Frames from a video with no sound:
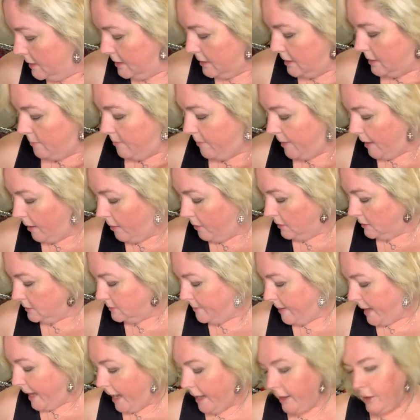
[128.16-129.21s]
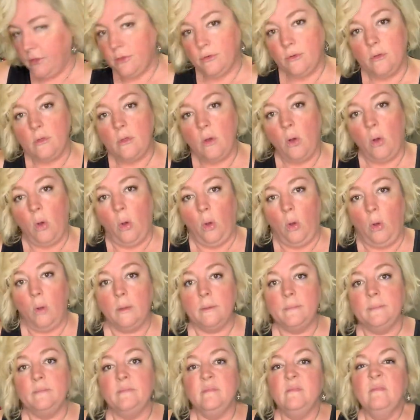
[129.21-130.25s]
the belt back through the
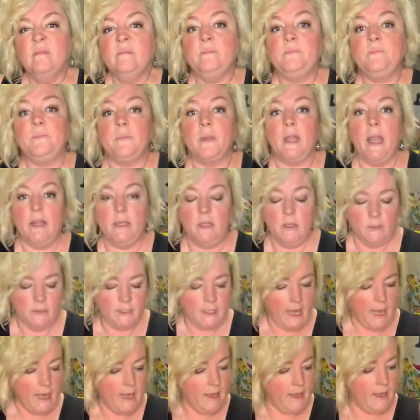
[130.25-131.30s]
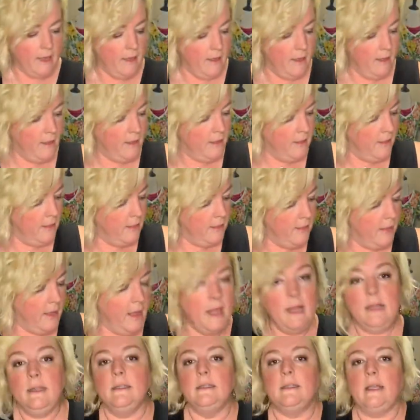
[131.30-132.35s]
hole, and you take the
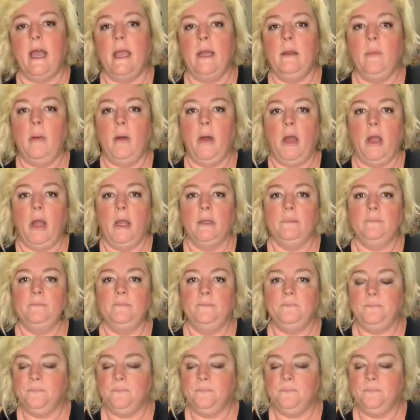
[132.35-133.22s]
inside part